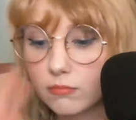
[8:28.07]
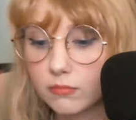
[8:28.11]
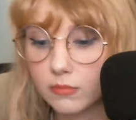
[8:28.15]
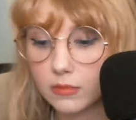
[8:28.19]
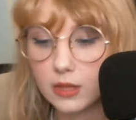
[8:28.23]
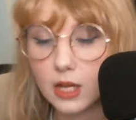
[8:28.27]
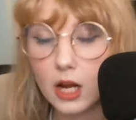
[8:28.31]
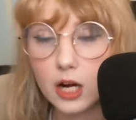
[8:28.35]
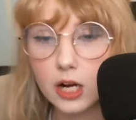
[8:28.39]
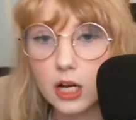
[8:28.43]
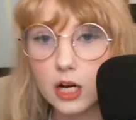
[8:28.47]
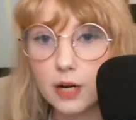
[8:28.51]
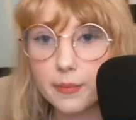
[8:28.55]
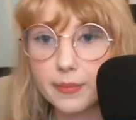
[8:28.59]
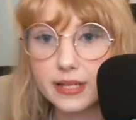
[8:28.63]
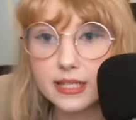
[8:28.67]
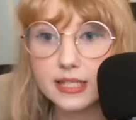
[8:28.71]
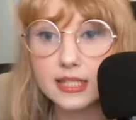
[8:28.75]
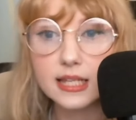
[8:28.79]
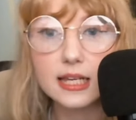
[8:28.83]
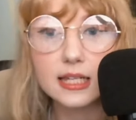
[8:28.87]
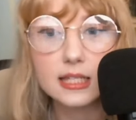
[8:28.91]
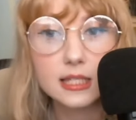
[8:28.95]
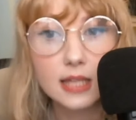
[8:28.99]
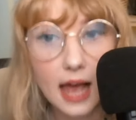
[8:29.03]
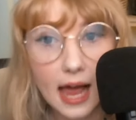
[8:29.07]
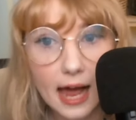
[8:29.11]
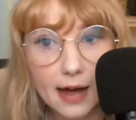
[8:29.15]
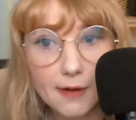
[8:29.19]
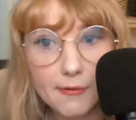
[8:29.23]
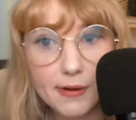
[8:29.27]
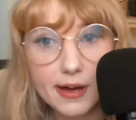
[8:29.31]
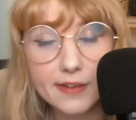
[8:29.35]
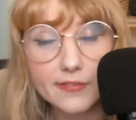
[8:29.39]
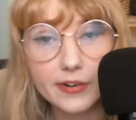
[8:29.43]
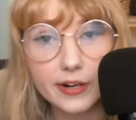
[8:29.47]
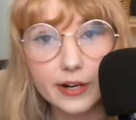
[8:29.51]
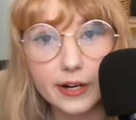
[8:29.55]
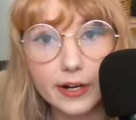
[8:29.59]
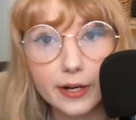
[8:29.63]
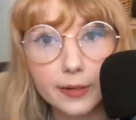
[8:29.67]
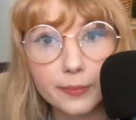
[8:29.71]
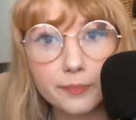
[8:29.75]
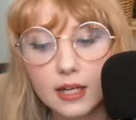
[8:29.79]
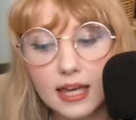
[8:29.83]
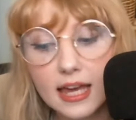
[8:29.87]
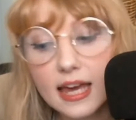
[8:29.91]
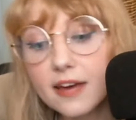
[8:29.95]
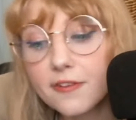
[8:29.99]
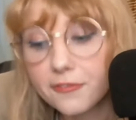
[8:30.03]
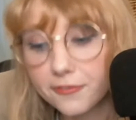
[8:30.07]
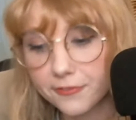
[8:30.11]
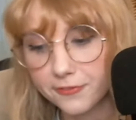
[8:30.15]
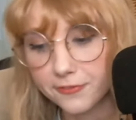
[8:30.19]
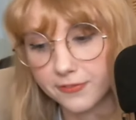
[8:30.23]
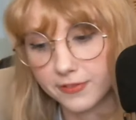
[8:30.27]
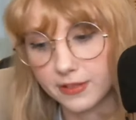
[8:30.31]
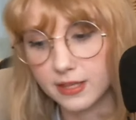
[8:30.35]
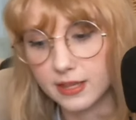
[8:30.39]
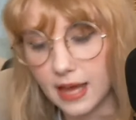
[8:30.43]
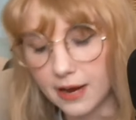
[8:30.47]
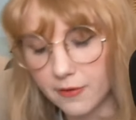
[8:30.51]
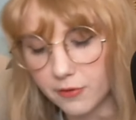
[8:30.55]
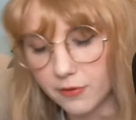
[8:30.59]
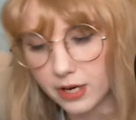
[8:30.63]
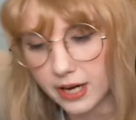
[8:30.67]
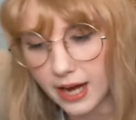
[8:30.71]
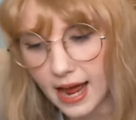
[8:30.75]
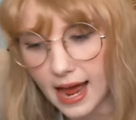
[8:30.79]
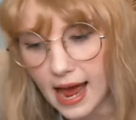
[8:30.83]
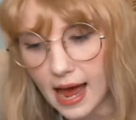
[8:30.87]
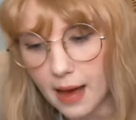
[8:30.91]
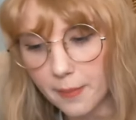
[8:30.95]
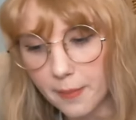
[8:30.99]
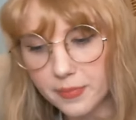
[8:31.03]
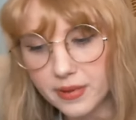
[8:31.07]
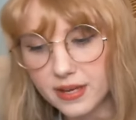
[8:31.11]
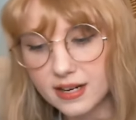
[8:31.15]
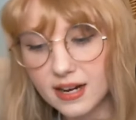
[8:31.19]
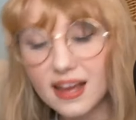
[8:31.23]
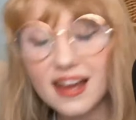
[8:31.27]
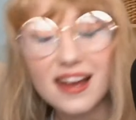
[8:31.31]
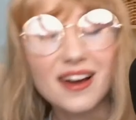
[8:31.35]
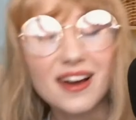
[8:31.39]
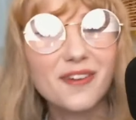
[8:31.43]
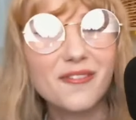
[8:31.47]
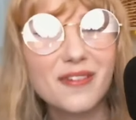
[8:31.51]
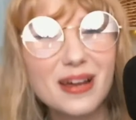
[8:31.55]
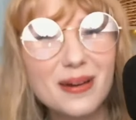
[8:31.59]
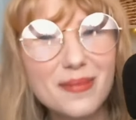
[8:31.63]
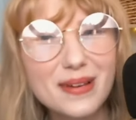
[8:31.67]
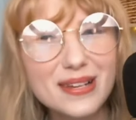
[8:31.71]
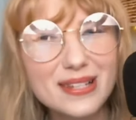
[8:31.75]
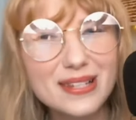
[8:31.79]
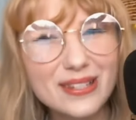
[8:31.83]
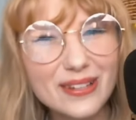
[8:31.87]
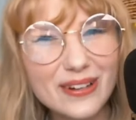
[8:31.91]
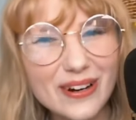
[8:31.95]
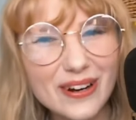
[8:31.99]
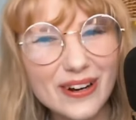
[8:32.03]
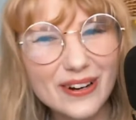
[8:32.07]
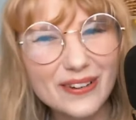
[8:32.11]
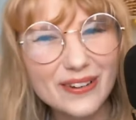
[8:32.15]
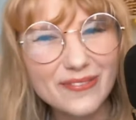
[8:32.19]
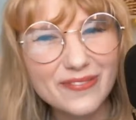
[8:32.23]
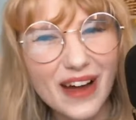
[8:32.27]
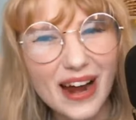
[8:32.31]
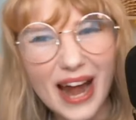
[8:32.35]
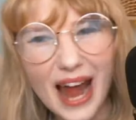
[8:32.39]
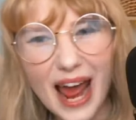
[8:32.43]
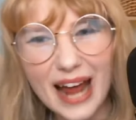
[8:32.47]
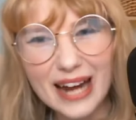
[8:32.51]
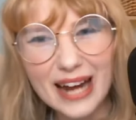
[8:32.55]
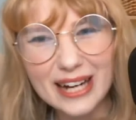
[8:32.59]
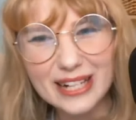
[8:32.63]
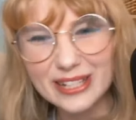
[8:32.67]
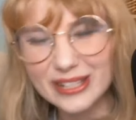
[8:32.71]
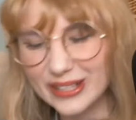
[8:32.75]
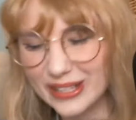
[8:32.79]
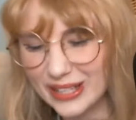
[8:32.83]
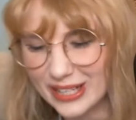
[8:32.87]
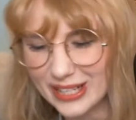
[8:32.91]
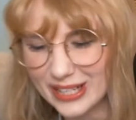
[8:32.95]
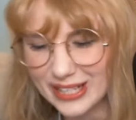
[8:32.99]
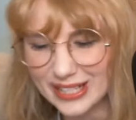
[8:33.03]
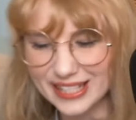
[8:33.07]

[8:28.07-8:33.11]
None of your business. However, if that were to happen, we'd be screwed financially.